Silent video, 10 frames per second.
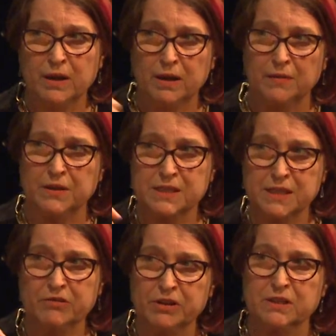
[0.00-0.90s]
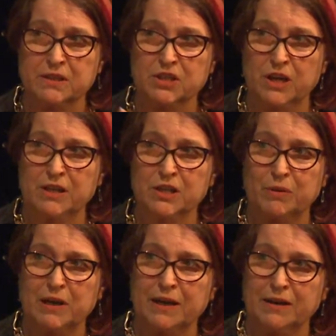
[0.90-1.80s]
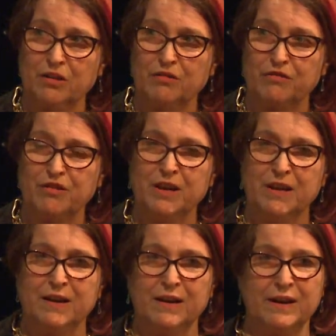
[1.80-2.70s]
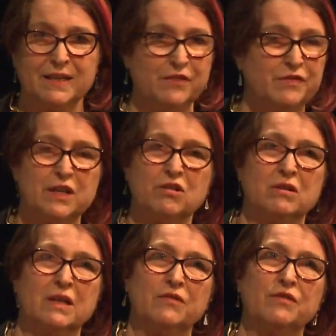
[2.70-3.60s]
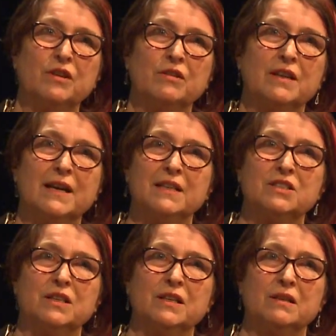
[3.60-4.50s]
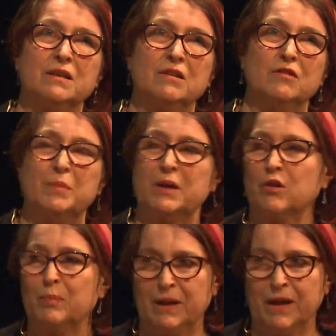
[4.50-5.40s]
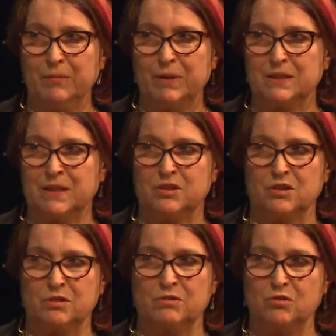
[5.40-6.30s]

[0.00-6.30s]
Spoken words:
and the scenery doesn't change quickly enough. And I definitely couldn't give you the analogy of being on a plane because that's just